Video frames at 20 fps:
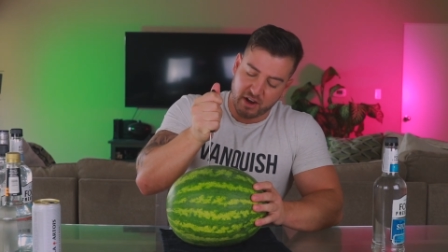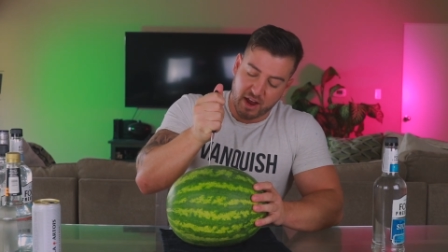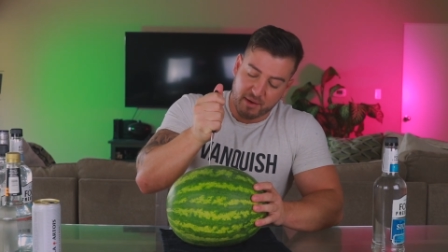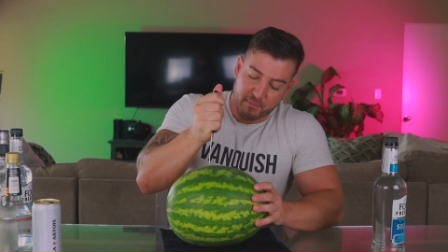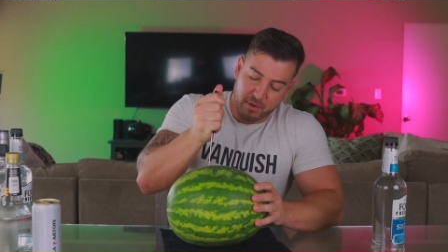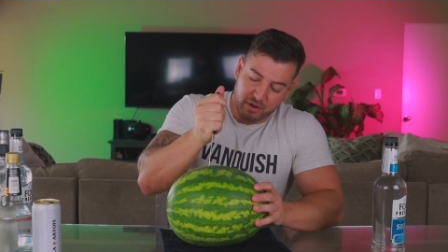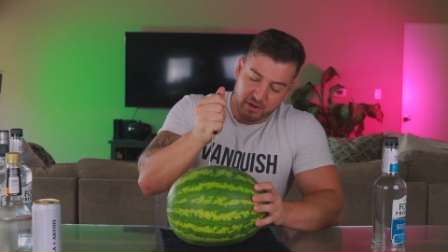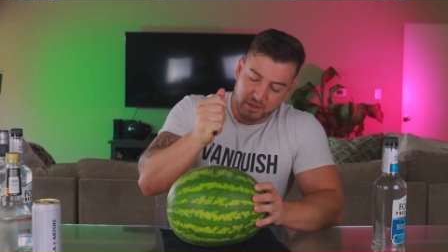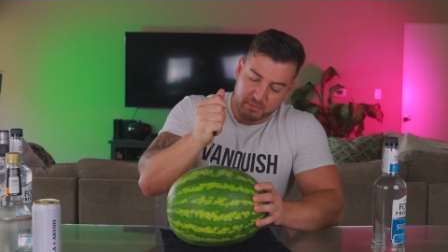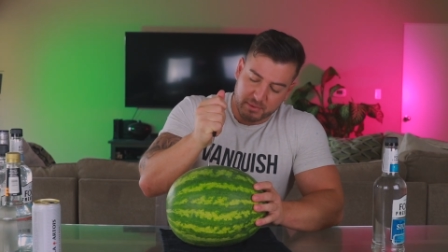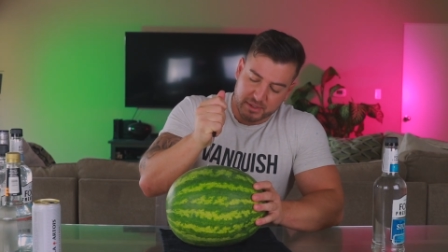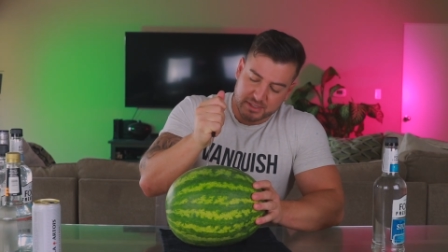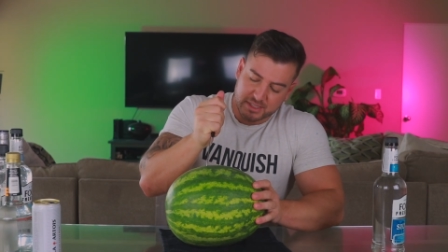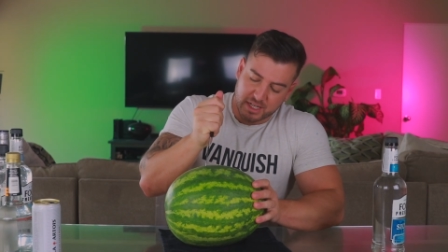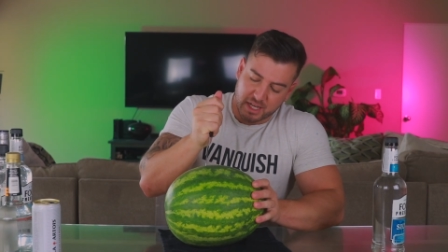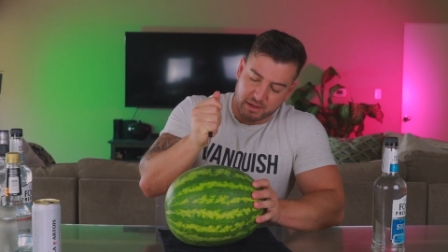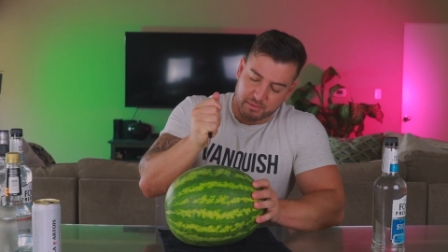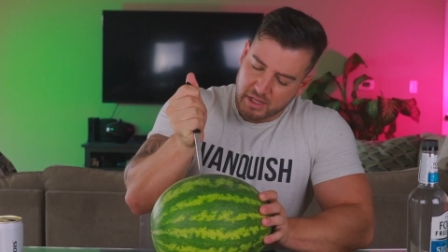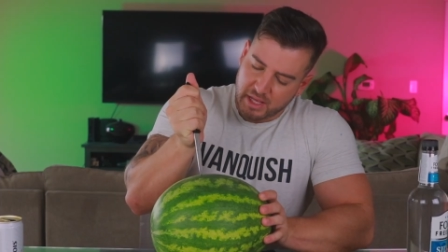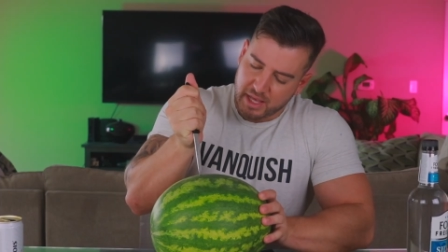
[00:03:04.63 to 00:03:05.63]
I'm already messing
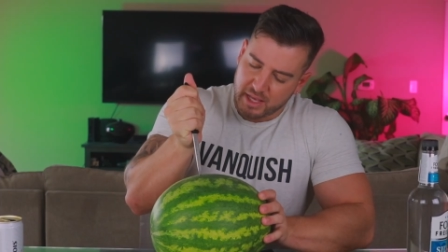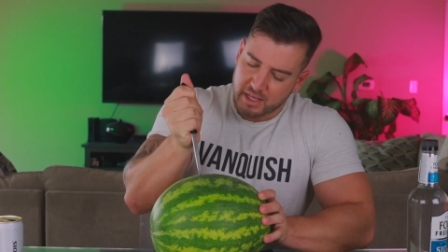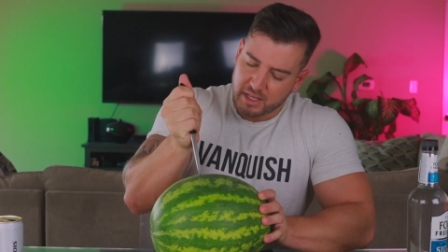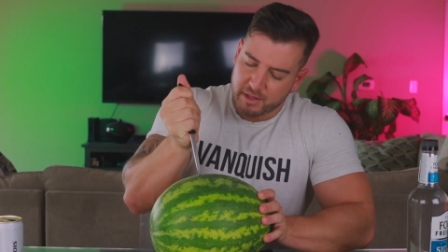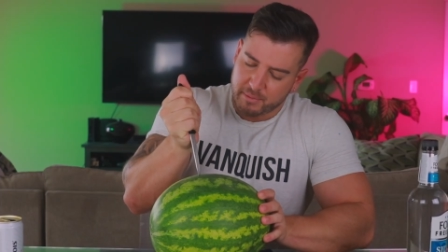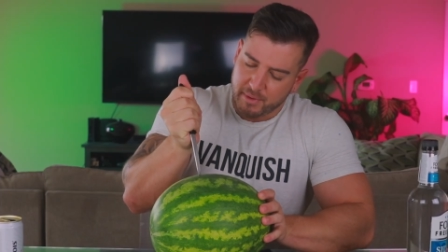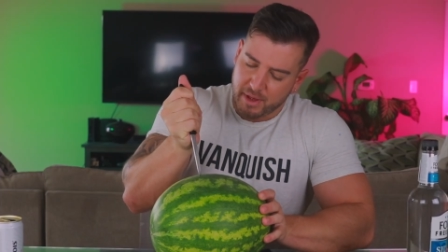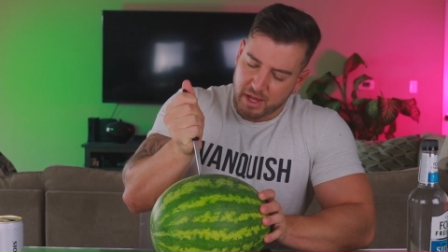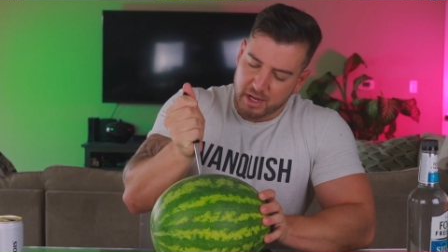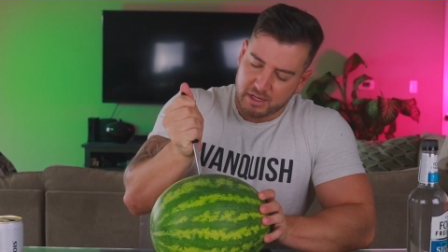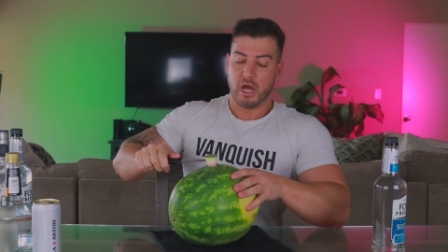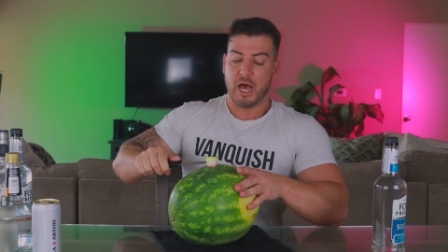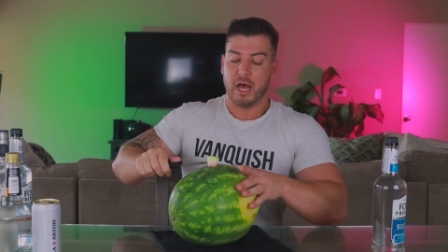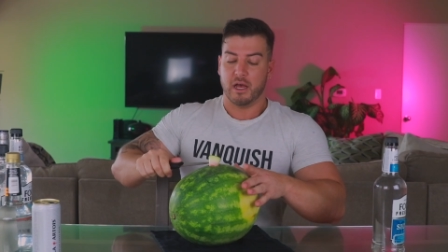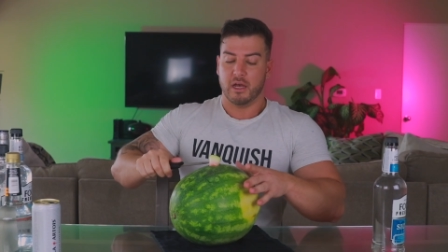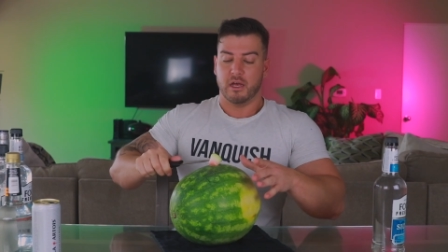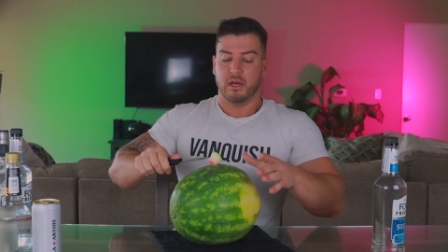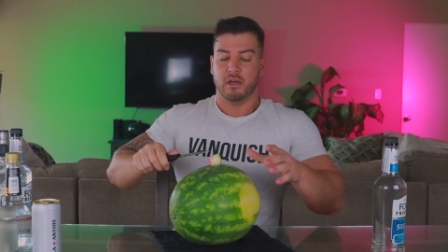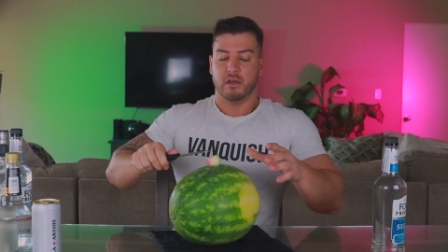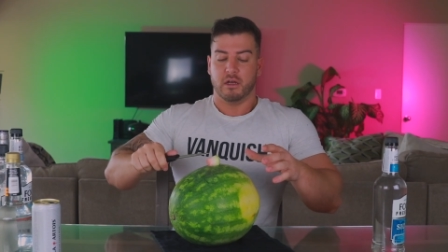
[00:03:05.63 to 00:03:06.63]
up. Hey, come on.
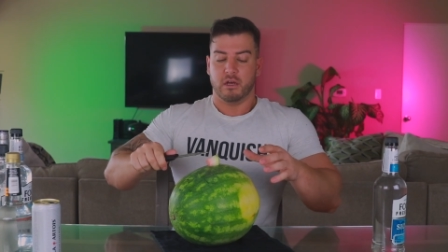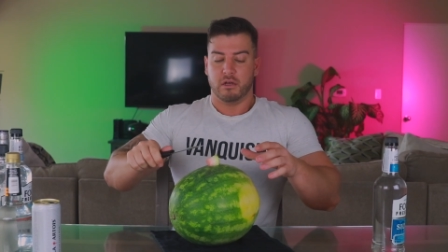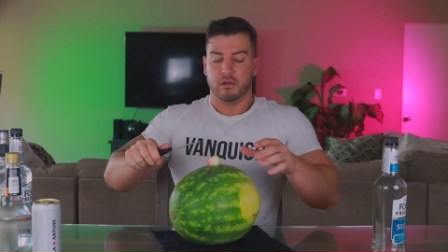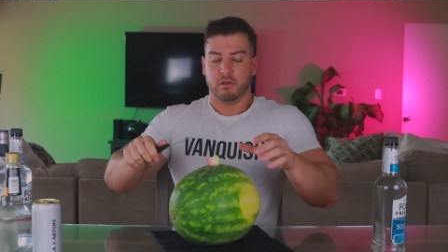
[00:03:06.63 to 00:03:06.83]
Ha!